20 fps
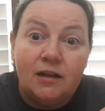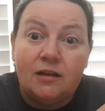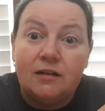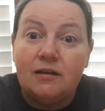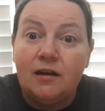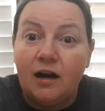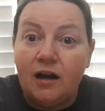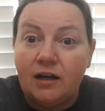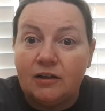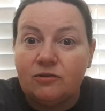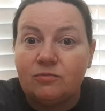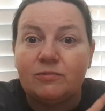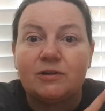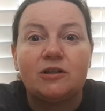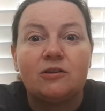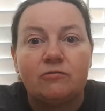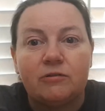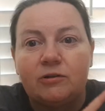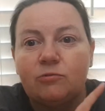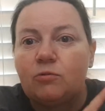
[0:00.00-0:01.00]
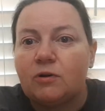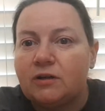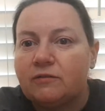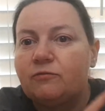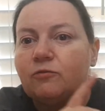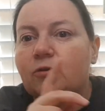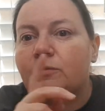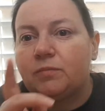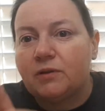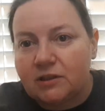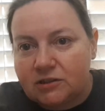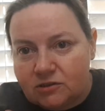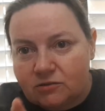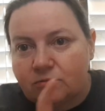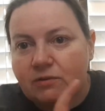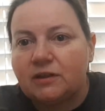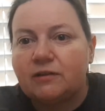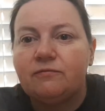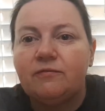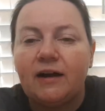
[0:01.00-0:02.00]
not 23, 24 plus
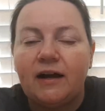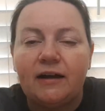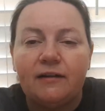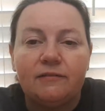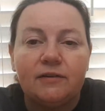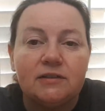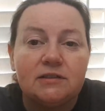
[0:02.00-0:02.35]
25.